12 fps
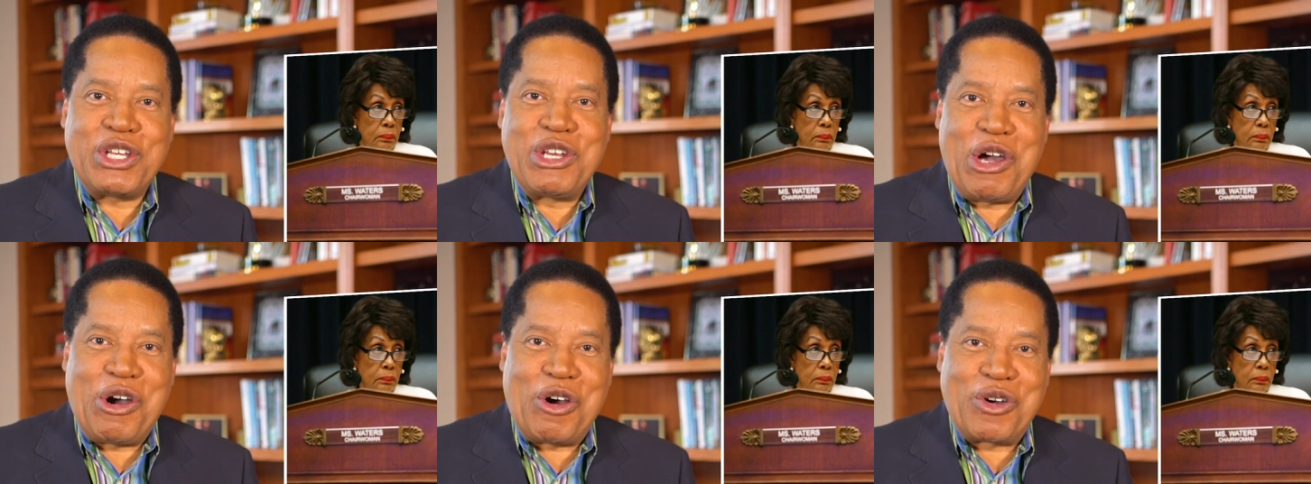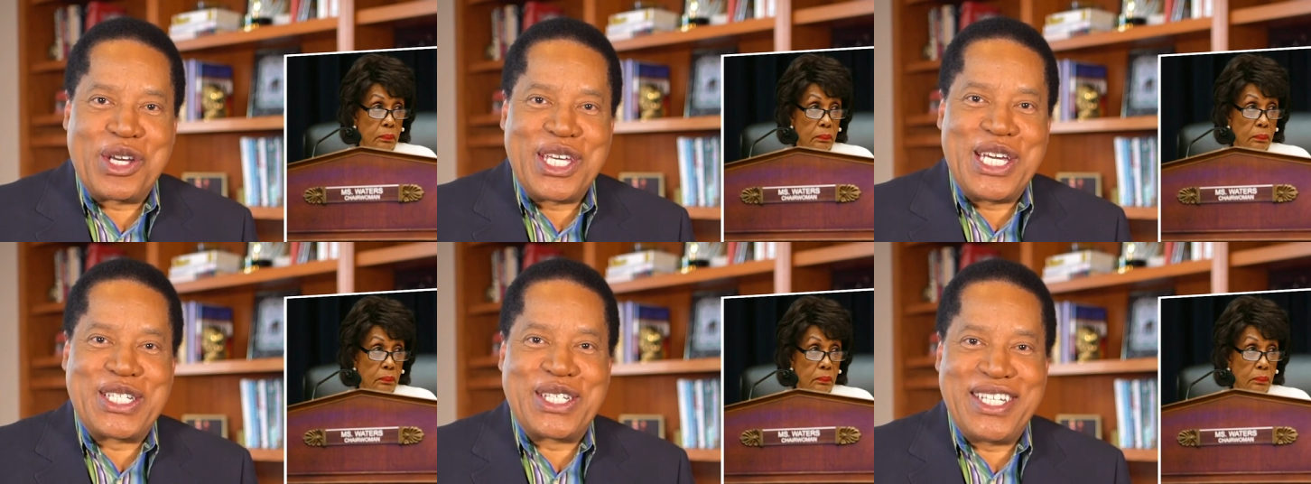Speaker 1: to know,
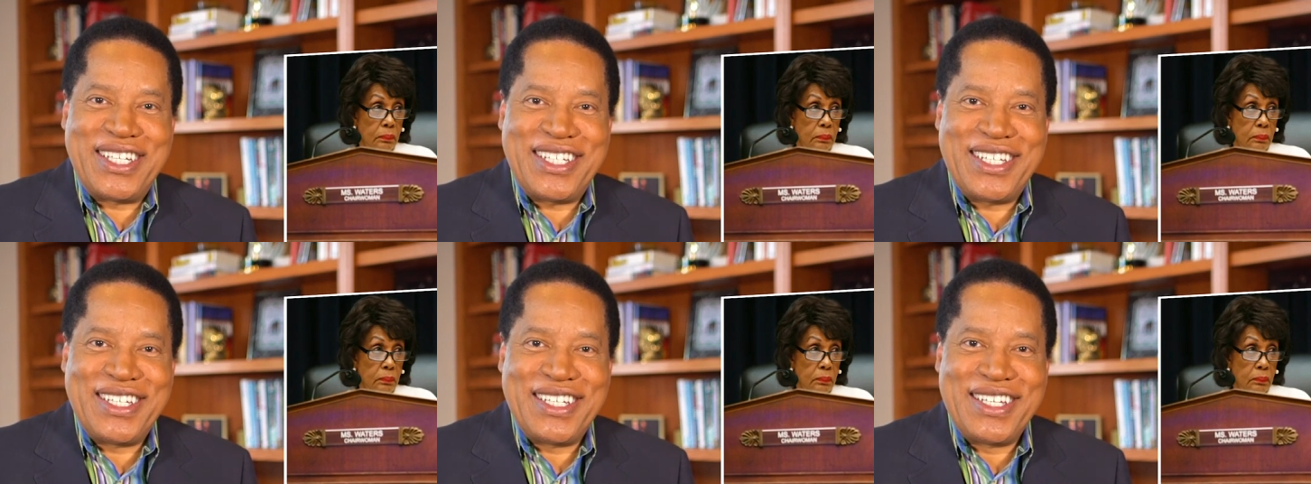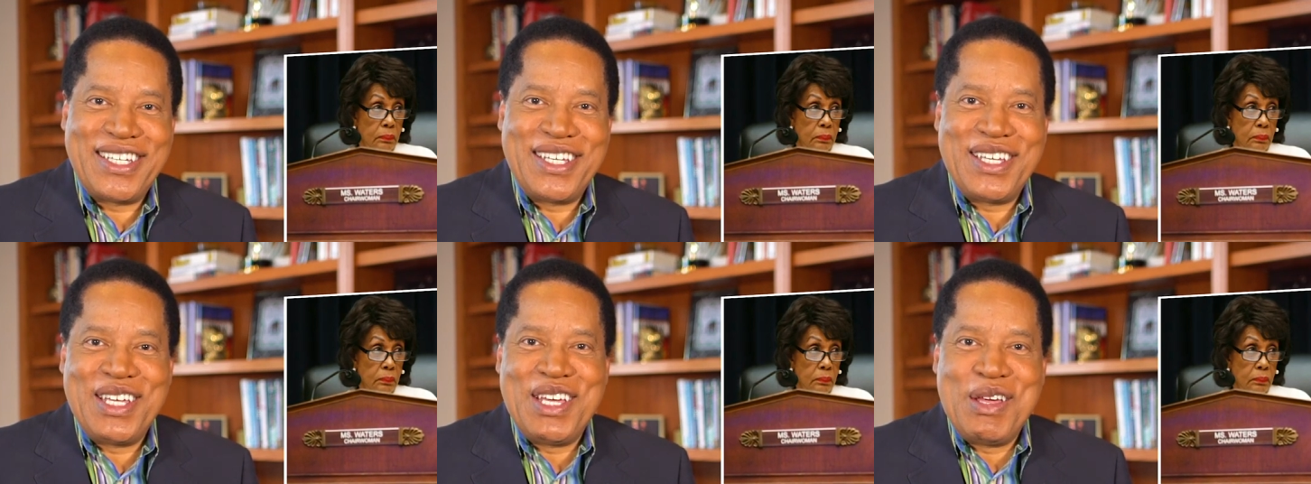isn't it?
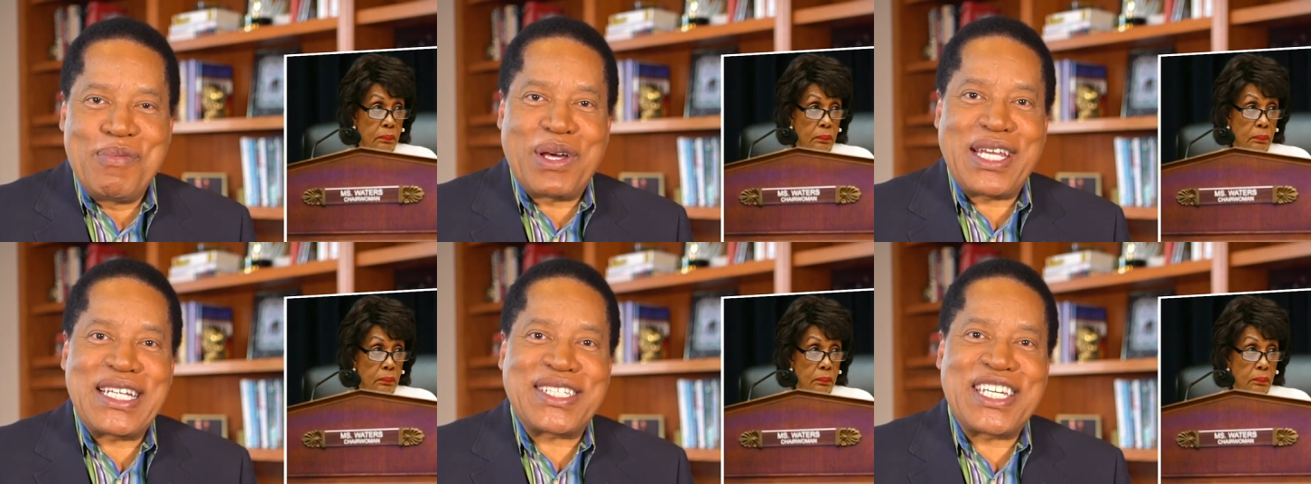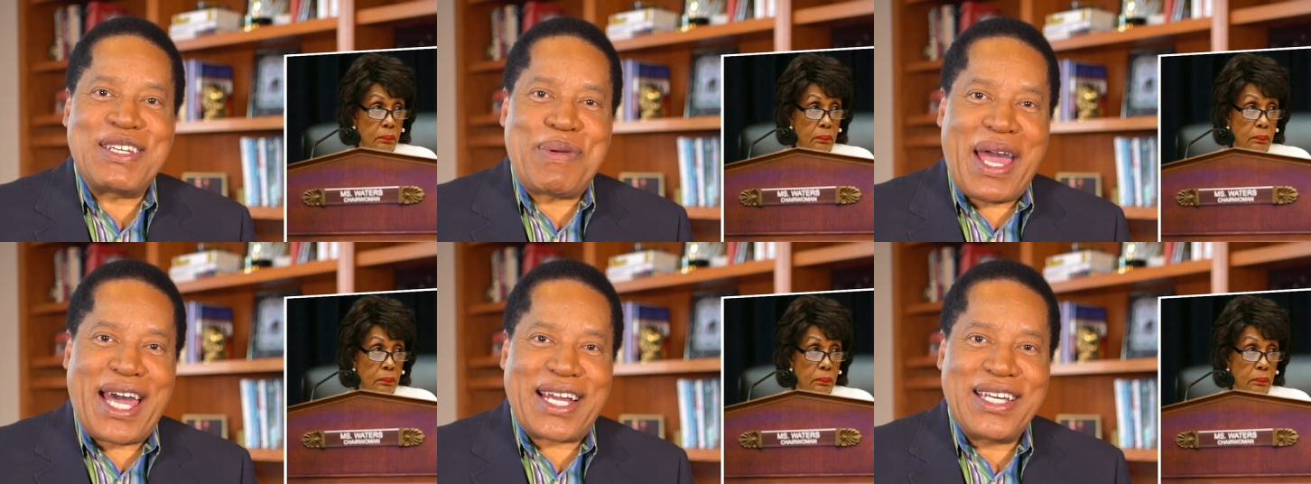But let's get
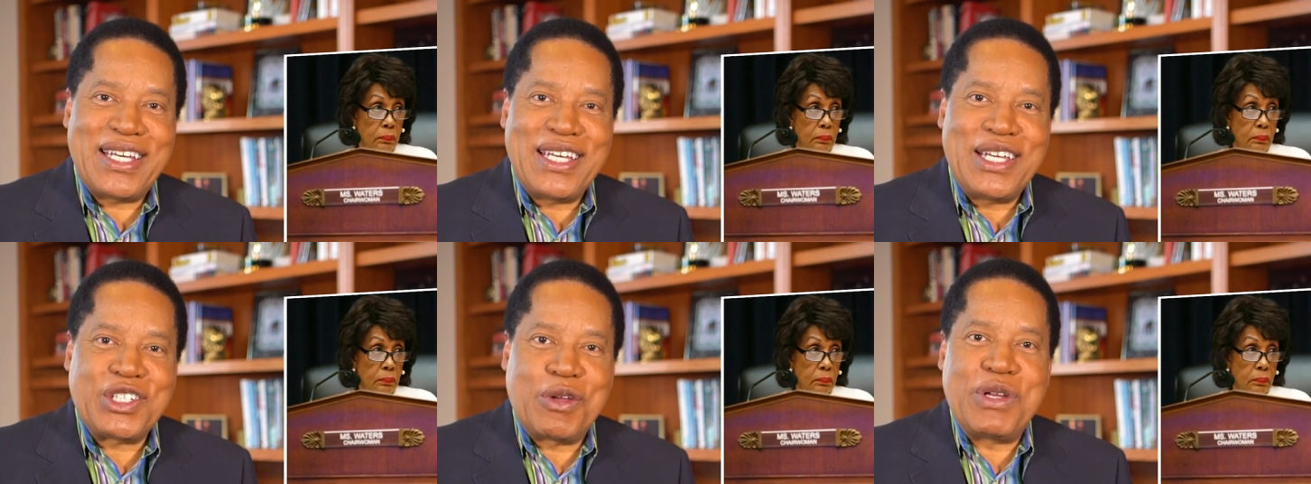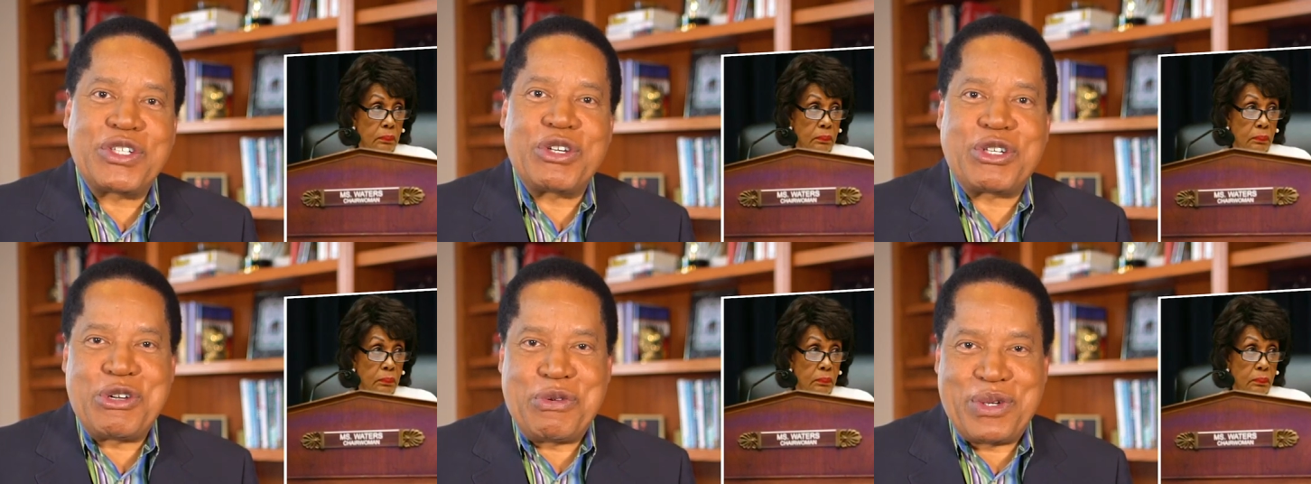back to Mister
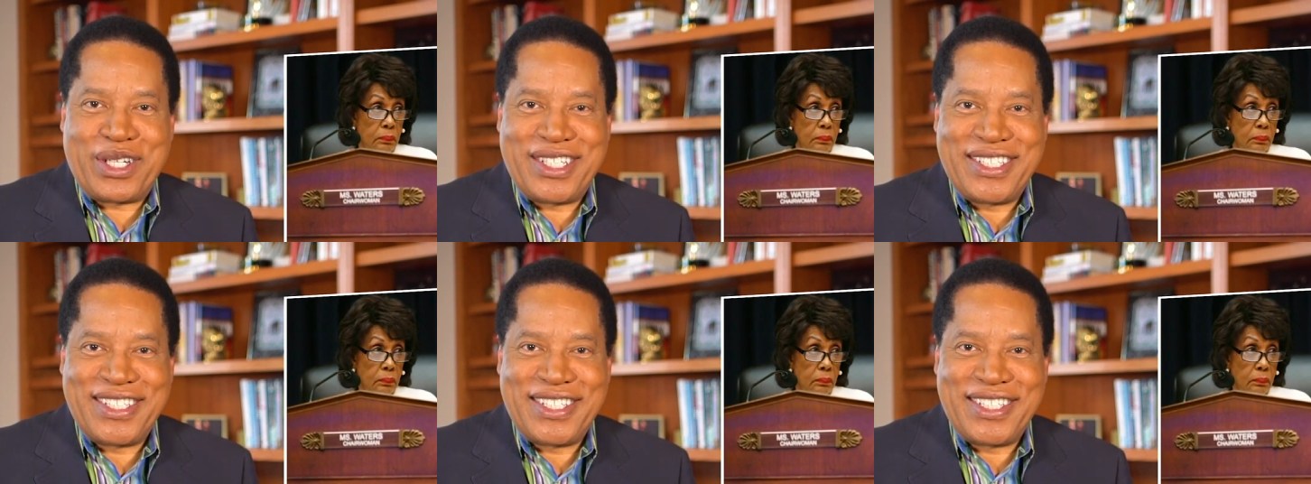Toobin.